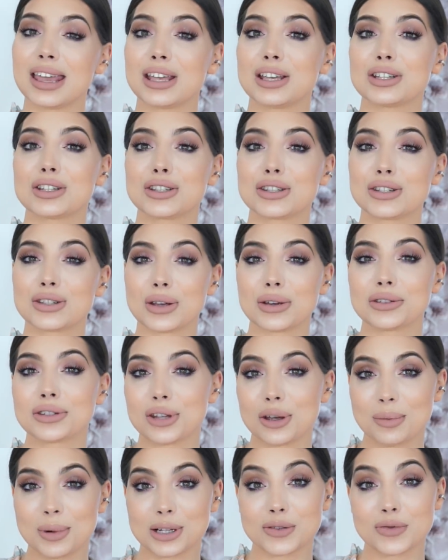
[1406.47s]
thank you so,
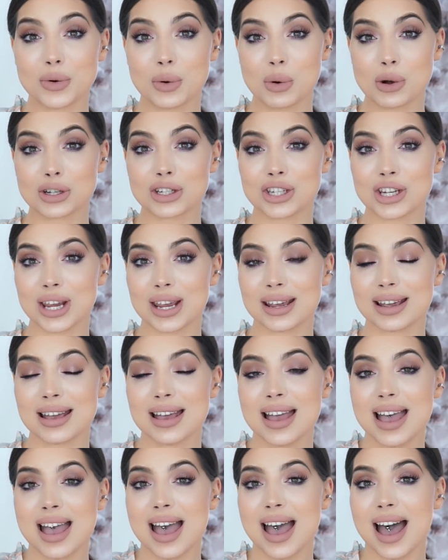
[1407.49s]
so much for watching,
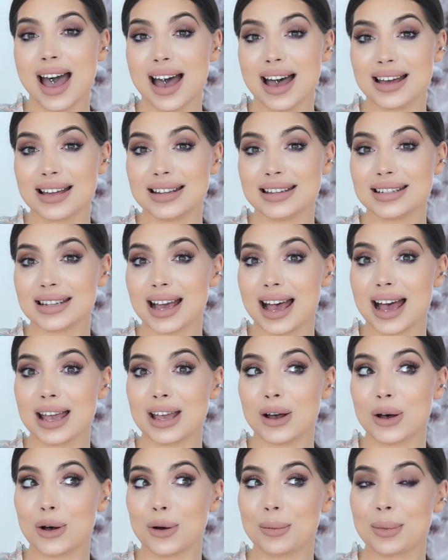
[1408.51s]
and
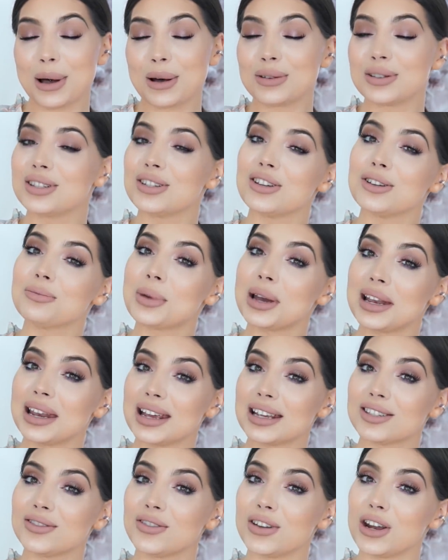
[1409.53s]
I hope I'll see you in my
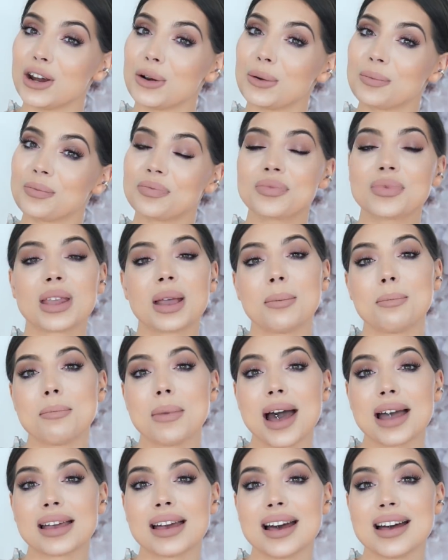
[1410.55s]
next video.
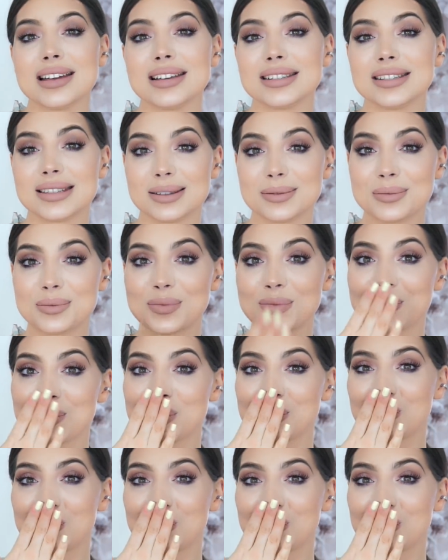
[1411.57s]
Bye guys!